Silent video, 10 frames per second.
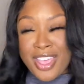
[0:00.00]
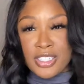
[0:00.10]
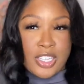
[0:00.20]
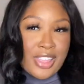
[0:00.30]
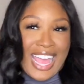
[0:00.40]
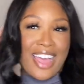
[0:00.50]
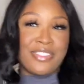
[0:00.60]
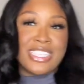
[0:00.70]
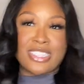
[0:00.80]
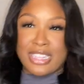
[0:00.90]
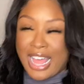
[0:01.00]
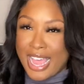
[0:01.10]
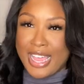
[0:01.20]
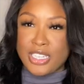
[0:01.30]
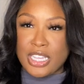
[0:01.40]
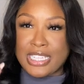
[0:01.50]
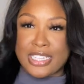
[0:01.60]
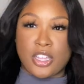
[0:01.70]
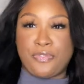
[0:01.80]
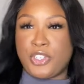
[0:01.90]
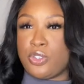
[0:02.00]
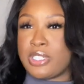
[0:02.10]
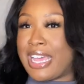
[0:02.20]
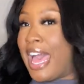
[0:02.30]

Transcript: So they have this line, it's like the official site.